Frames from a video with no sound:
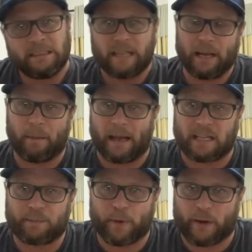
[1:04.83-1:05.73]
in my
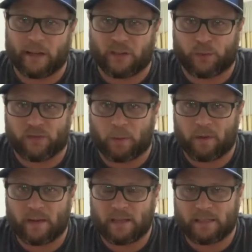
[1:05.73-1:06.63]
experience with some
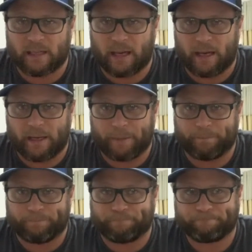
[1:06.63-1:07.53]
of these,
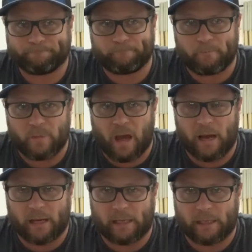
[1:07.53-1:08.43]

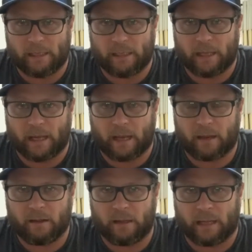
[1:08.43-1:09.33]
like
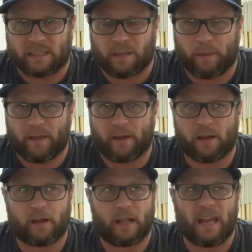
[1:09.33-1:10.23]
some of
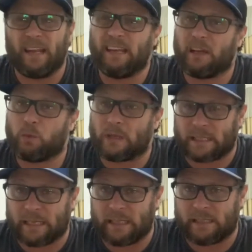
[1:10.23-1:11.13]
the Indian
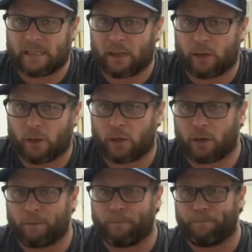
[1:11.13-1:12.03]
whiskeys that
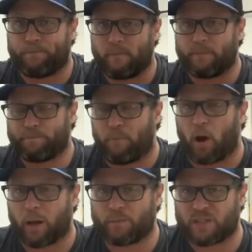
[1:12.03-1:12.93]
are
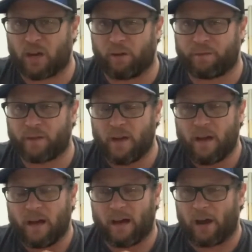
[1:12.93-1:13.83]
bottom shelf
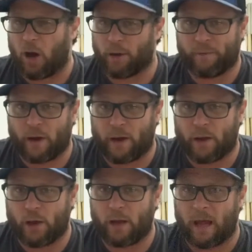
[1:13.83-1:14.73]
aren't very
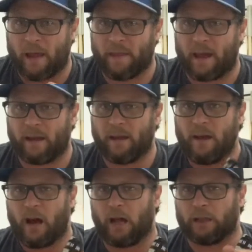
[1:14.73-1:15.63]
good. And then
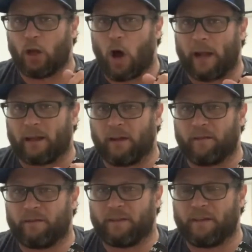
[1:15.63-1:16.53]
a lot
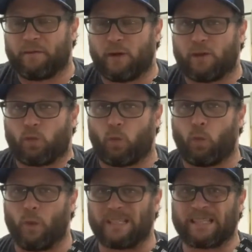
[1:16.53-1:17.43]
of different
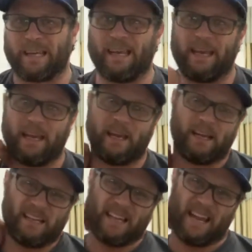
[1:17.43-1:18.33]
whiskey
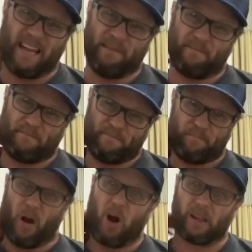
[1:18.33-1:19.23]
in
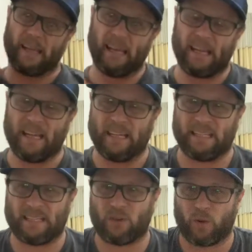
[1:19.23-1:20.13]
Bali
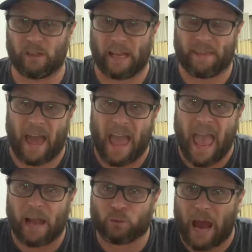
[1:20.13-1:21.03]
is, or like that
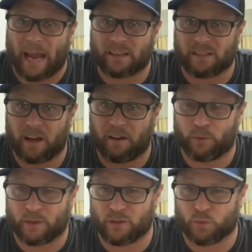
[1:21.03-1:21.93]
Anrak stuff,
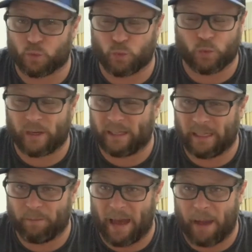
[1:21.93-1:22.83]
which is
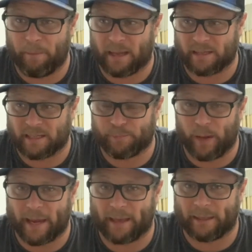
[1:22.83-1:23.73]
really bad because it's
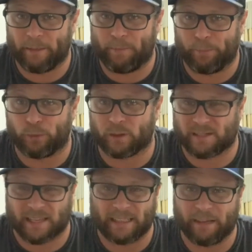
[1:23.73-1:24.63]
been killing people
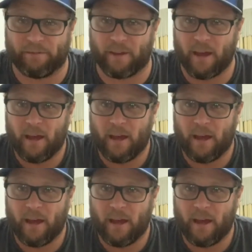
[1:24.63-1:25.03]
because they leave